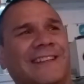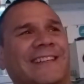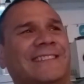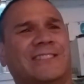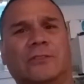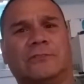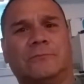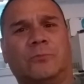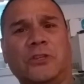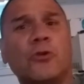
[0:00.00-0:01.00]
She goes,
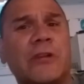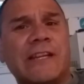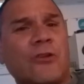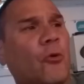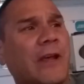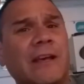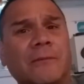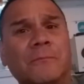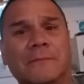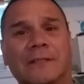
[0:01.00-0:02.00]
"Well, you don't even know
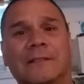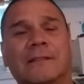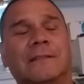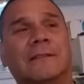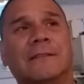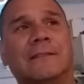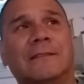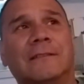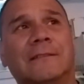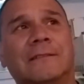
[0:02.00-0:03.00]
him."
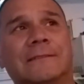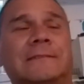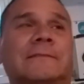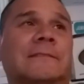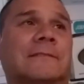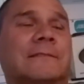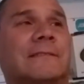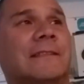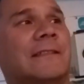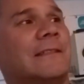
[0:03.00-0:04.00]
I was like,
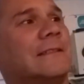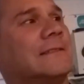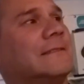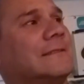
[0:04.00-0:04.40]
"Yeah."